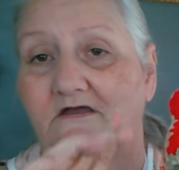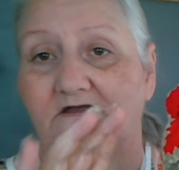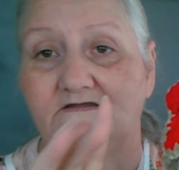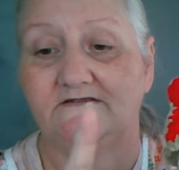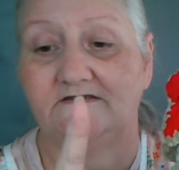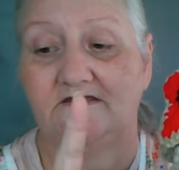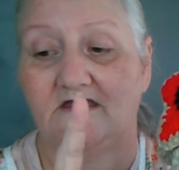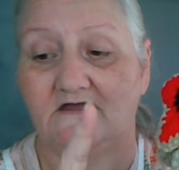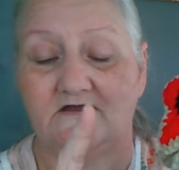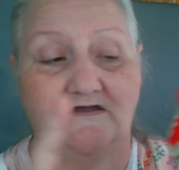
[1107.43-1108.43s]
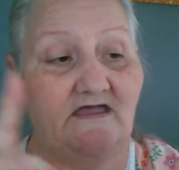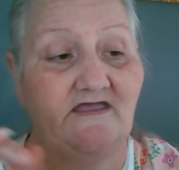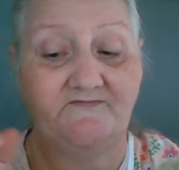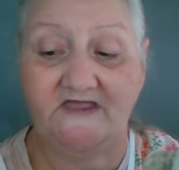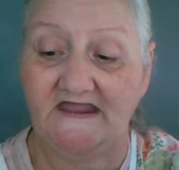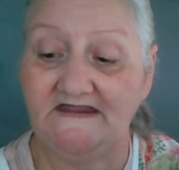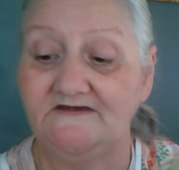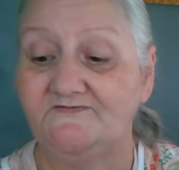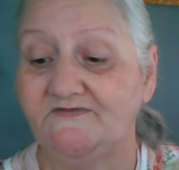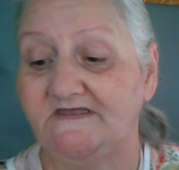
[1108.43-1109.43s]
I have 8
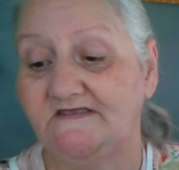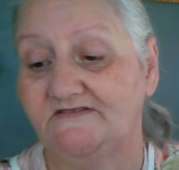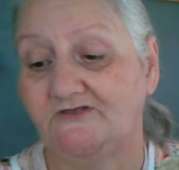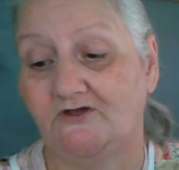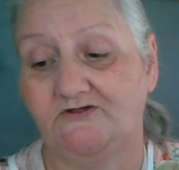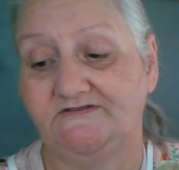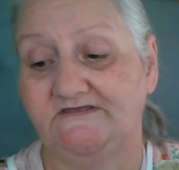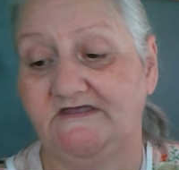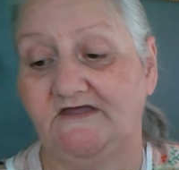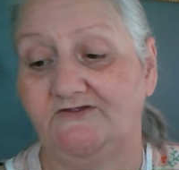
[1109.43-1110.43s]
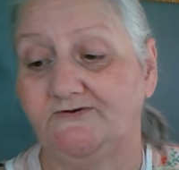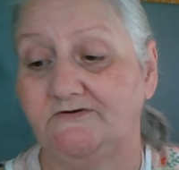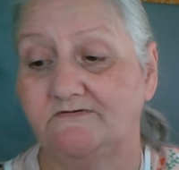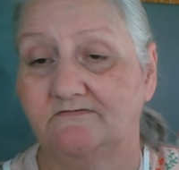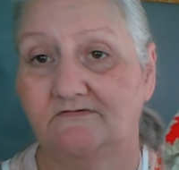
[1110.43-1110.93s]
of these all together,